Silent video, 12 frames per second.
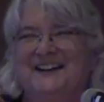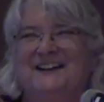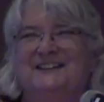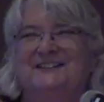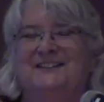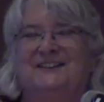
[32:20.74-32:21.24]

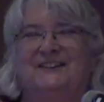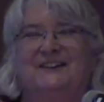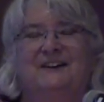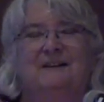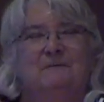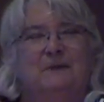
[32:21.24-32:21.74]
So,
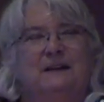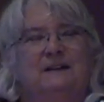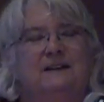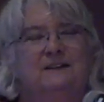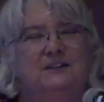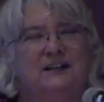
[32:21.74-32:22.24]

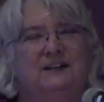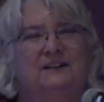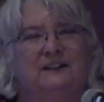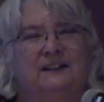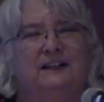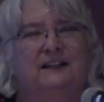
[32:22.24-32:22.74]
but
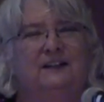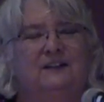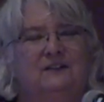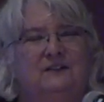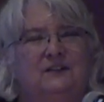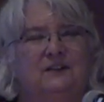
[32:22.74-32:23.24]
generally,
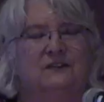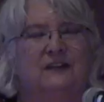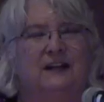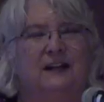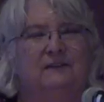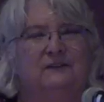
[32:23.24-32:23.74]
you don't
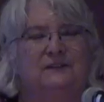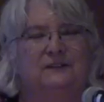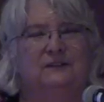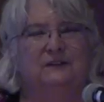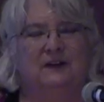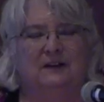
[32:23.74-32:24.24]
have
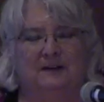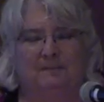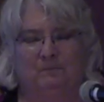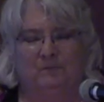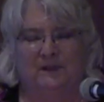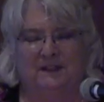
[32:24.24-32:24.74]
to
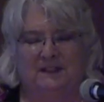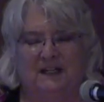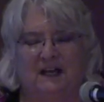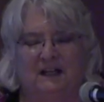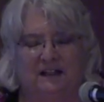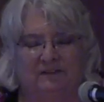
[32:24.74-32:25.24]

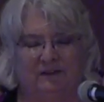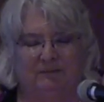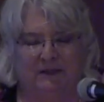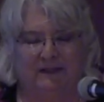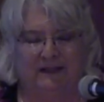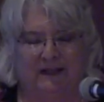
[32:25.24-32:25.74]
tell
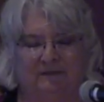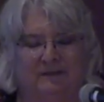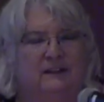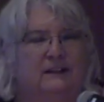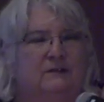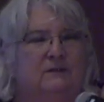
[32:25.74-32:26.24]
everybody
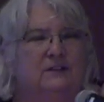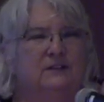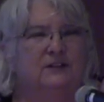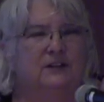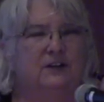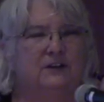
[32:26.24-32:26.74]
everything when you're
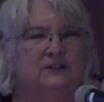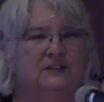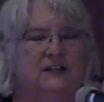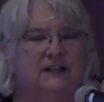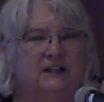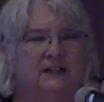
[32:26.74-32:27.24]

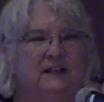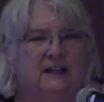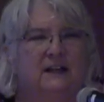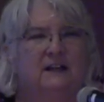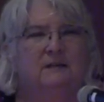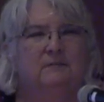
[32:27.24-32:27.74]
negotiating,
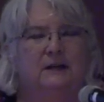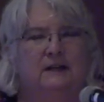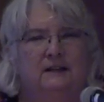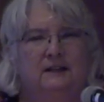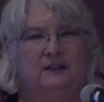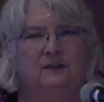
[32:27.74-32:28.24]

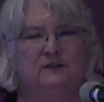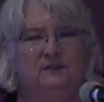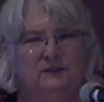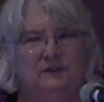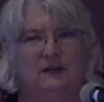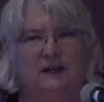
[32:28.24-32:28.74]
but you
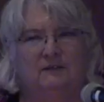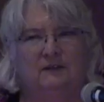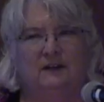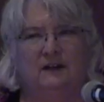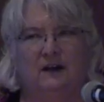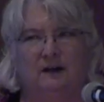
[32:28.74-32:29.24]
do have
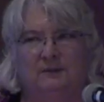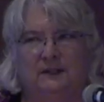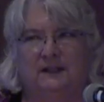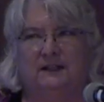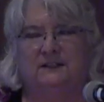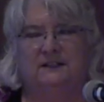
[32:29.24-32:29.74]
an
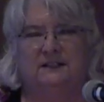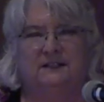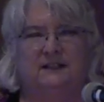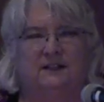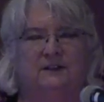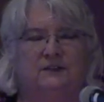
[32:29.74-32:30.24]
obligation to
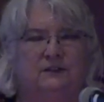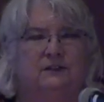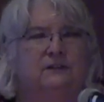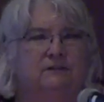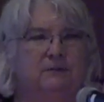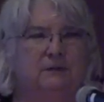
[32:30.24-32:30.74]
tell the
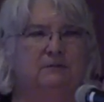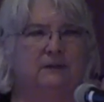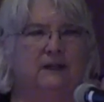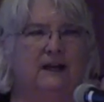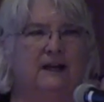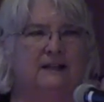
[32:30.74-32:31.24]
truth if
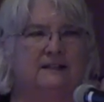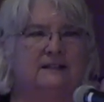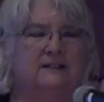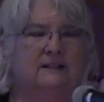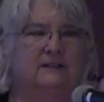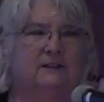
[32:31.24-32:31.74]
people
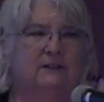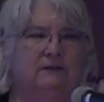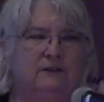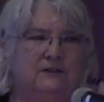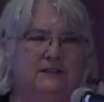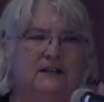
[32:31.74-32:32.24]
ask or
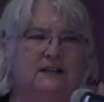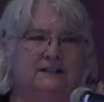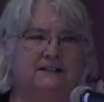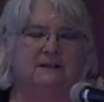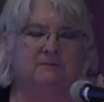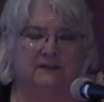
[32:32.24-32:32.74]
if you state
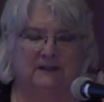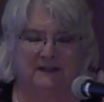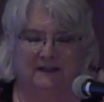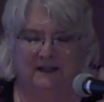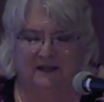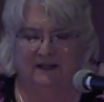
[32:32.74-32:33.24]
something,
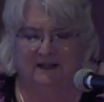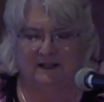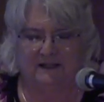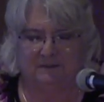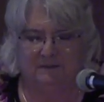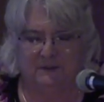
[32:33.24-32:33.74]
and
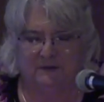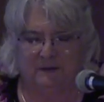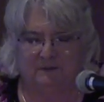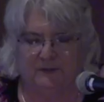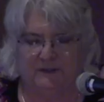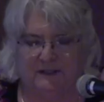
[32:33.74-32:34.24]
that's
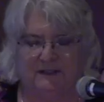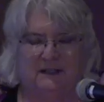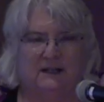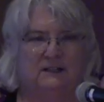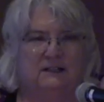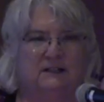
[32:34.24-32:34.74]

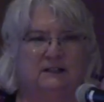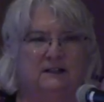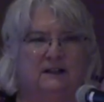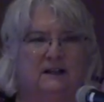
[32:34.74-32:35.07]
misrepresentation.